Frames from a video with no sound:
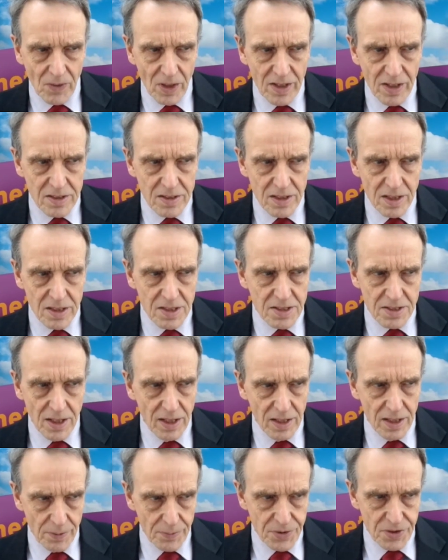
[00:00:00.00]
is that
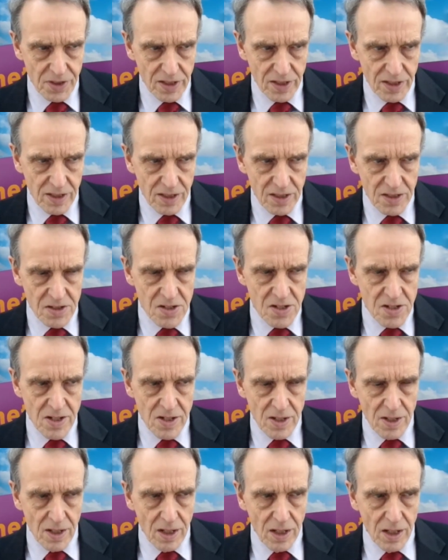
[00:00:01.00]
asylum seekers
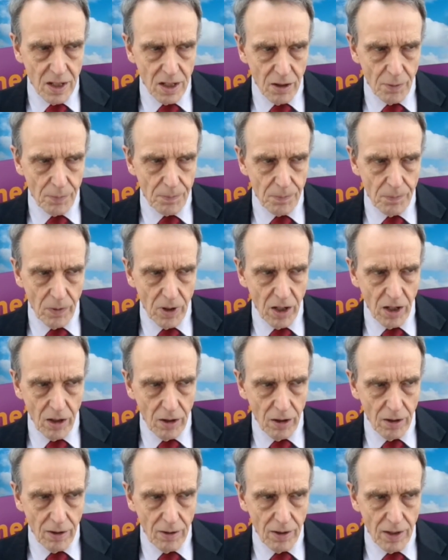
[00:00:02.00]
are,
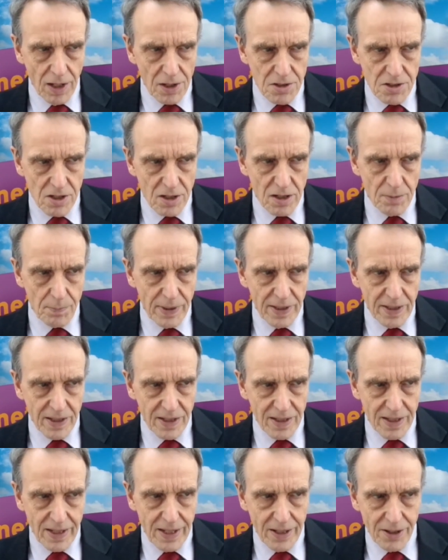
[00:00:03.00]
are actually being
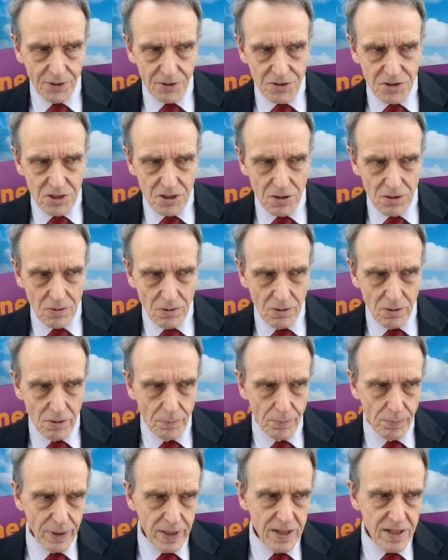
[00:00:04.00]
allowed to
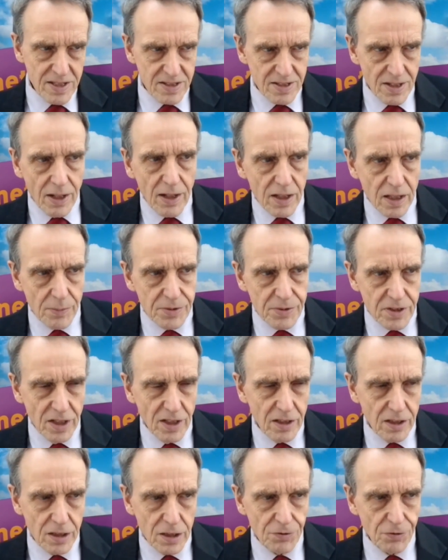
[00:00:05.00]
be asylum
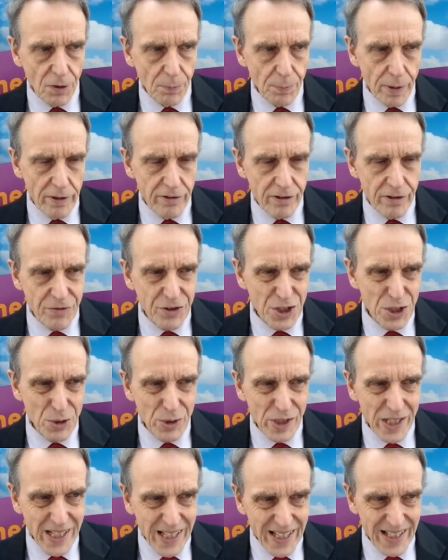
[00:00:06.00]
seekers for a period of two
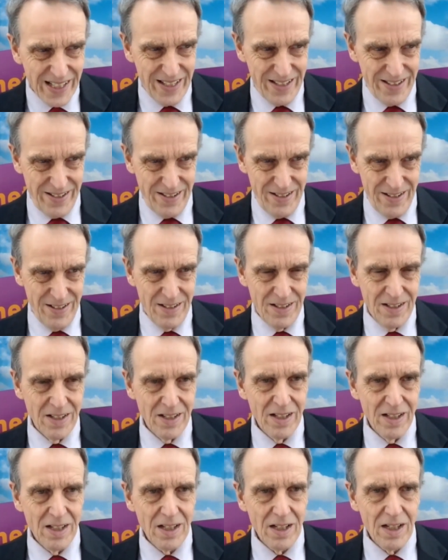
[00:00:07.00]
years.
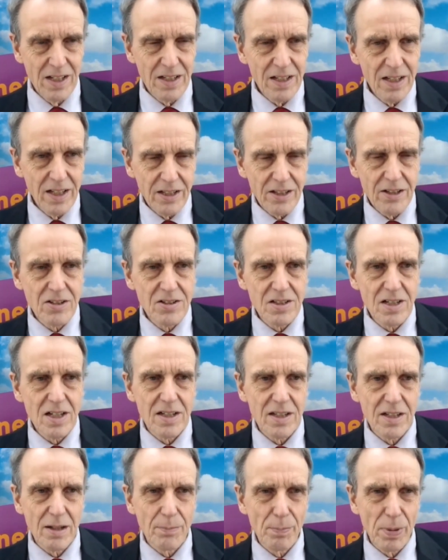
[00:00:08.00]
And like you
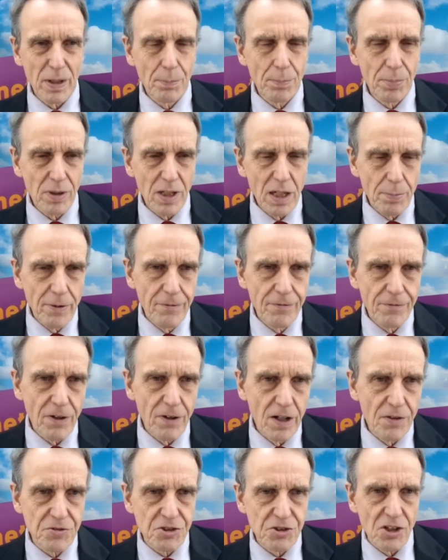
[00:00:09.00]
say, they've been put up in
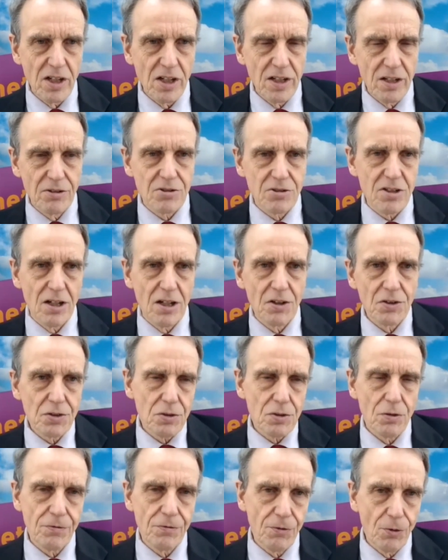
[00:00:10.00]
five star hotels
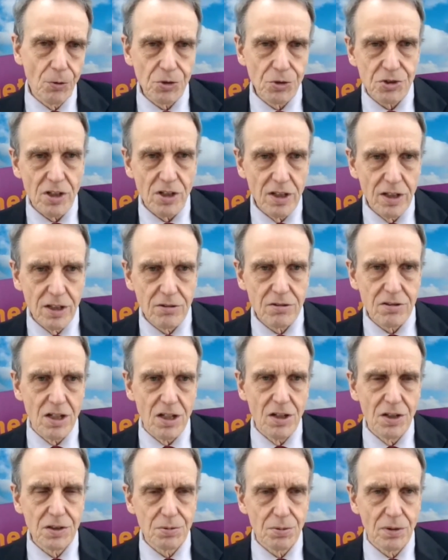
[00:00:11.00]
or four star
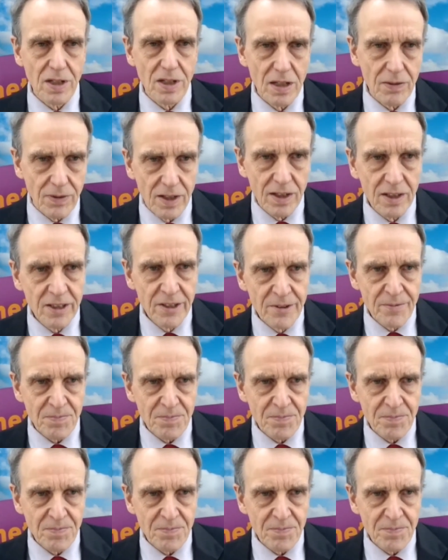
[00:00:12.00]
hotels, whatever,